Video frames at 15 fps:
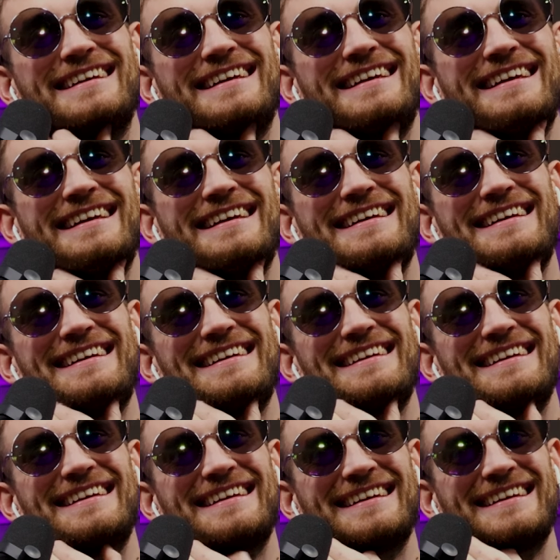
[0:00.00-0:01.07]

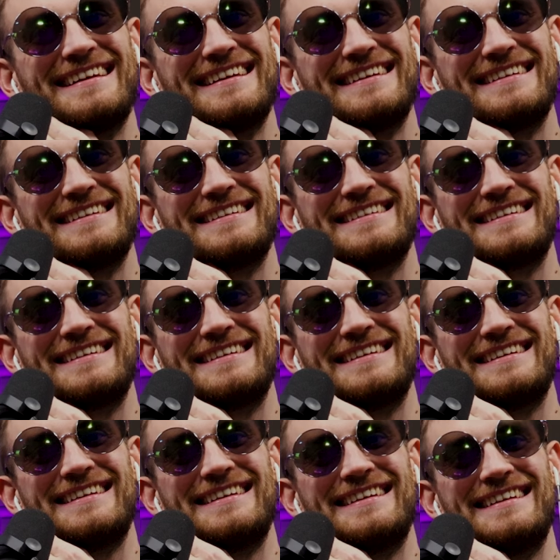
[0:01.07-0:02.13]

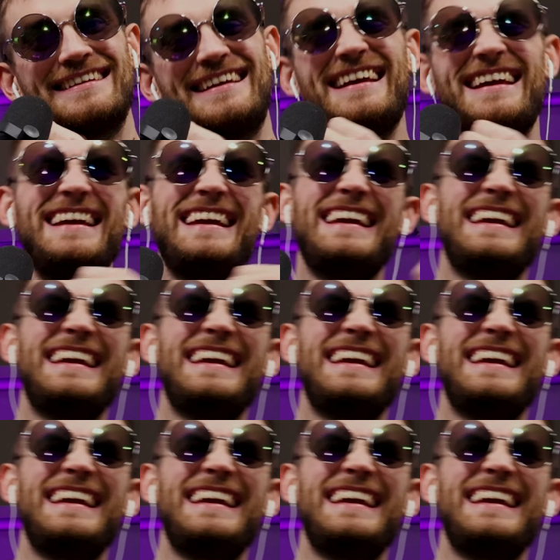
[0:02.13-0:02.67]
No words are spoken by the person on screen.